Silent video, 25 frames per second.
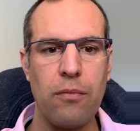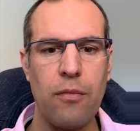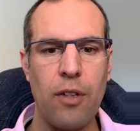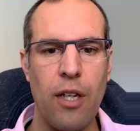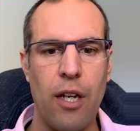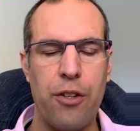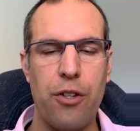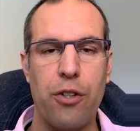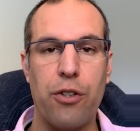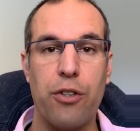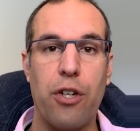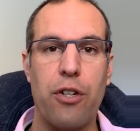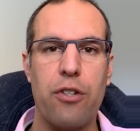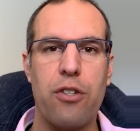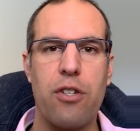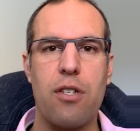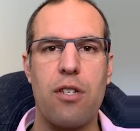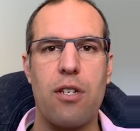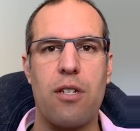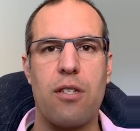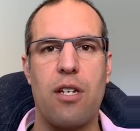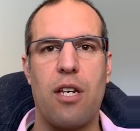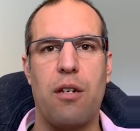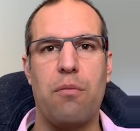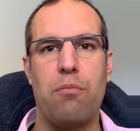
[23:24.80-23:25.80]
And you'll
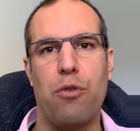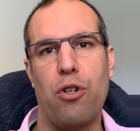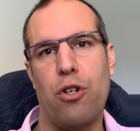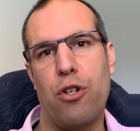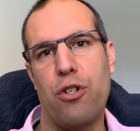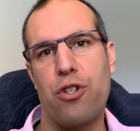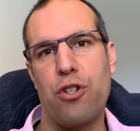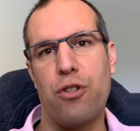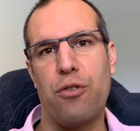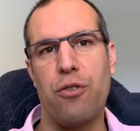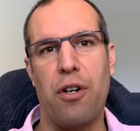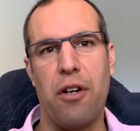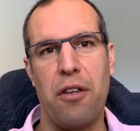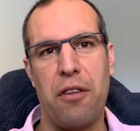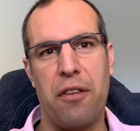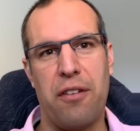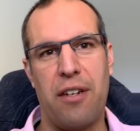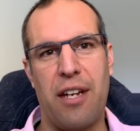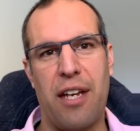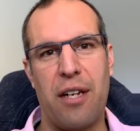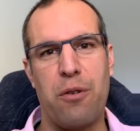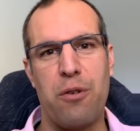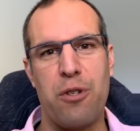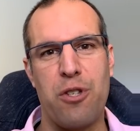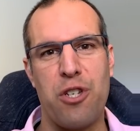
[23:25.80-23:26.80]
notice I said merger rather
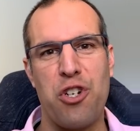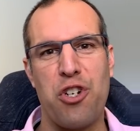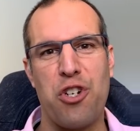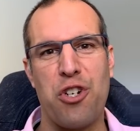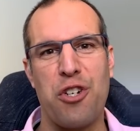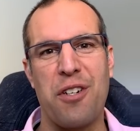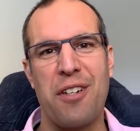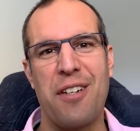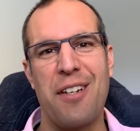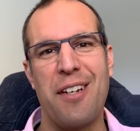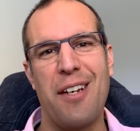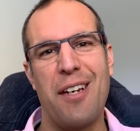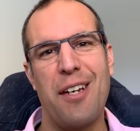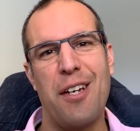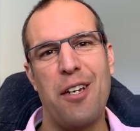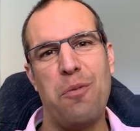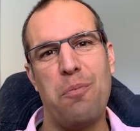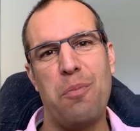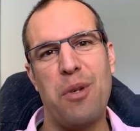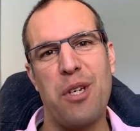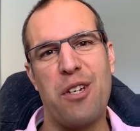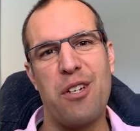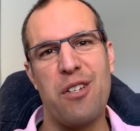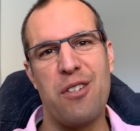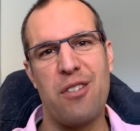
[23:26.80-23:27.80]
than acquisition,
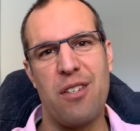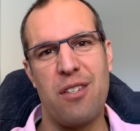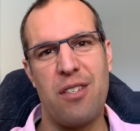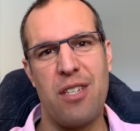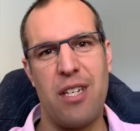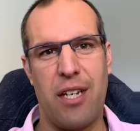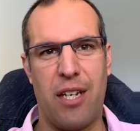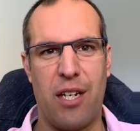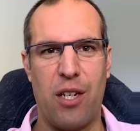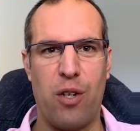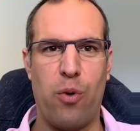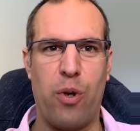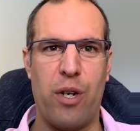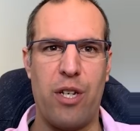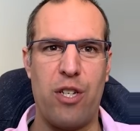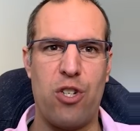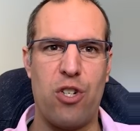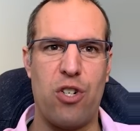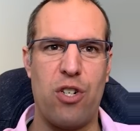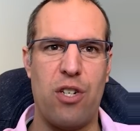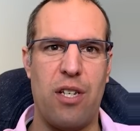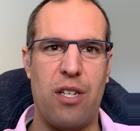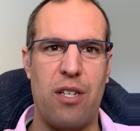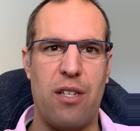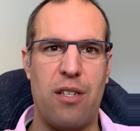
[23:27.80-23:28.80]
because the second
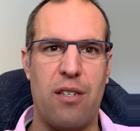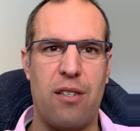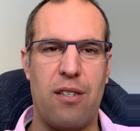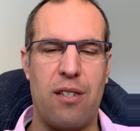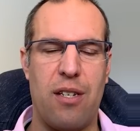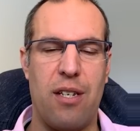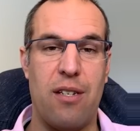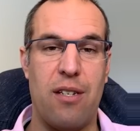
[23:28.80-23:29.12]
question is